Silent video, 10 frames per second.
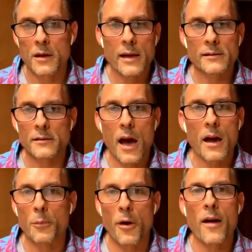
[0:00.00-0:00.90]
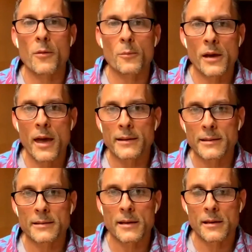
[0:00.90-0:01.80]
as not a private
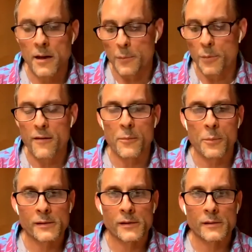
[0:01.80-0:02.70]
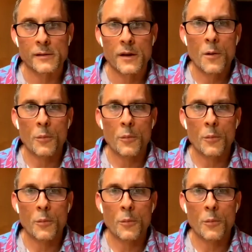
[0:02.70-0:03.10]
entity, not a private business,